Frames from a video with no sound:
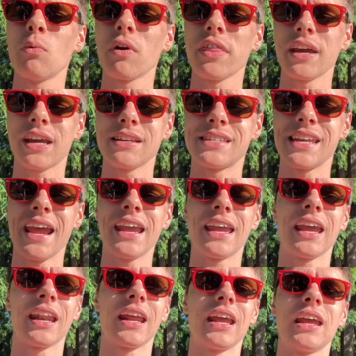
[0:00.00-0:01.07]
where they could take
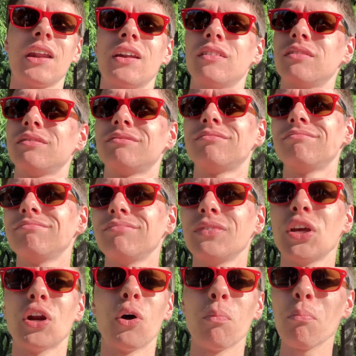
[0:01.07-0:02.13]
it in,
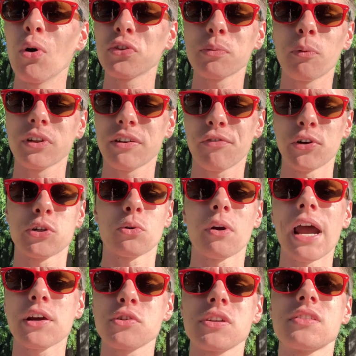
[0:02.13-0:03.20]
you know, multiple different
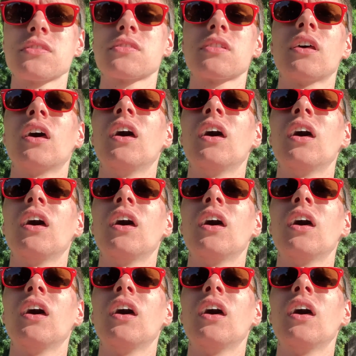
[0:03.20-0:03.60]
directions,